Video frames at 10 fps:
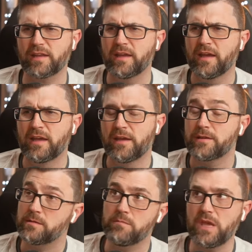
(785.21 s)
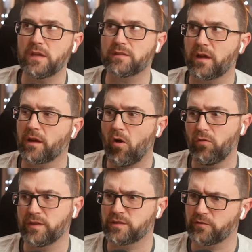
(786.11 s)
And to me, it's like
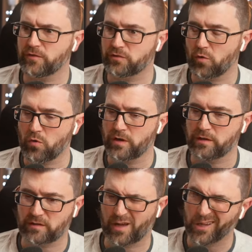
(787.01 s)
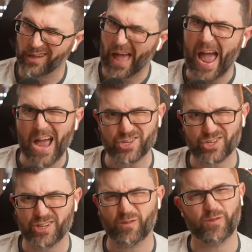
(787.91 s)
all these different stories
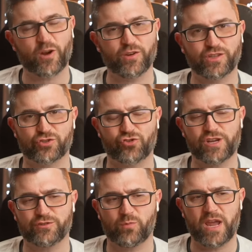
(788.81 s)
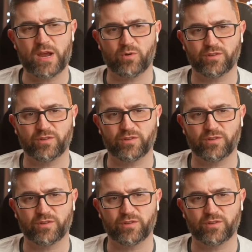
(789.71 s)
clash in a very strange way,